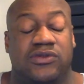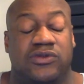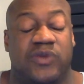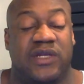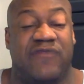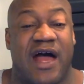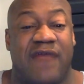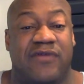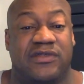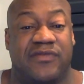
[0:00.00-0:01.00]

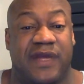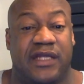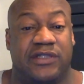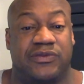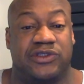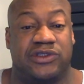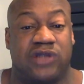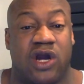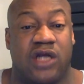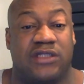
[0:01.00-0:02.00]
25 years of age, was
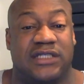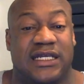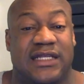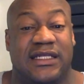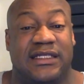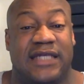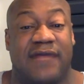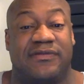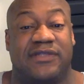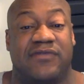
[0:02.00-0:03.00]
charged in the
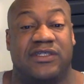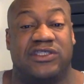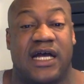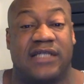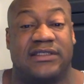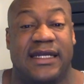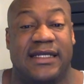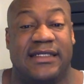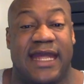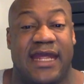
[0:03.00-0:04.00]
deaths of
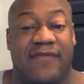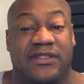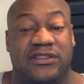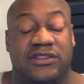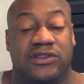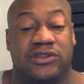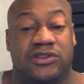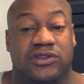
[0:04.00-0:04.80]
Nishante Davis,